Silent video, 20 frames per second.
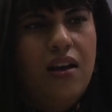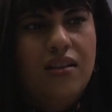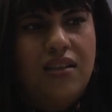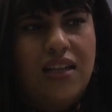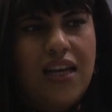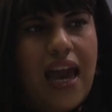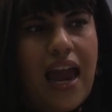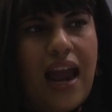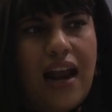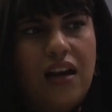
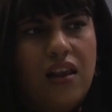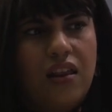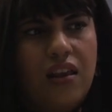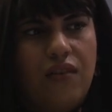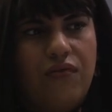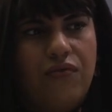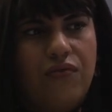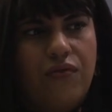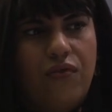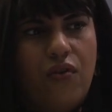to get
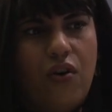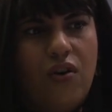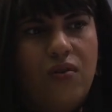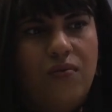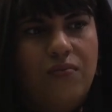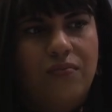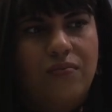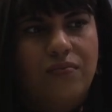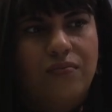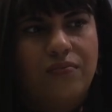anything
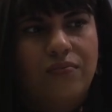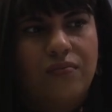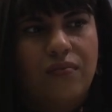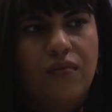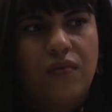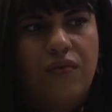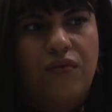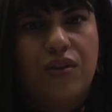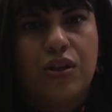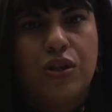from
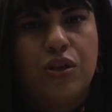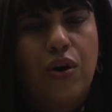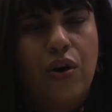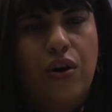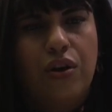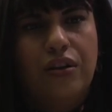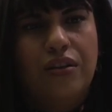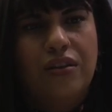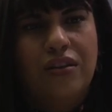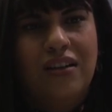
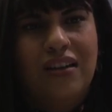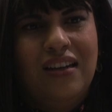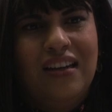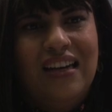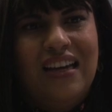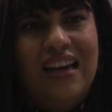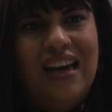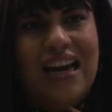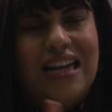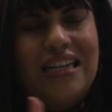Vuitton
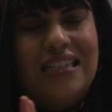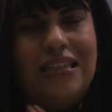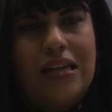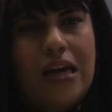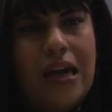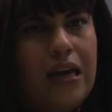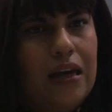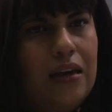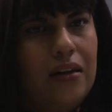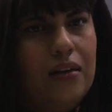
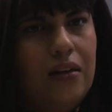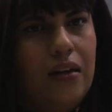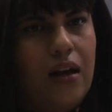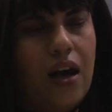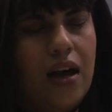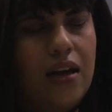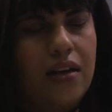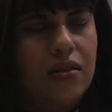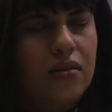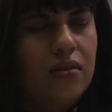until
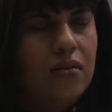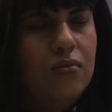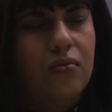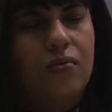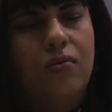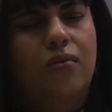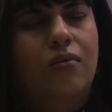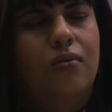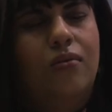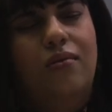I
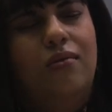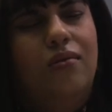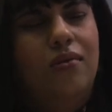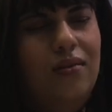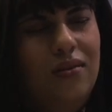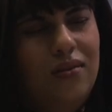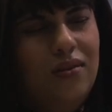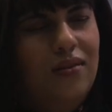saw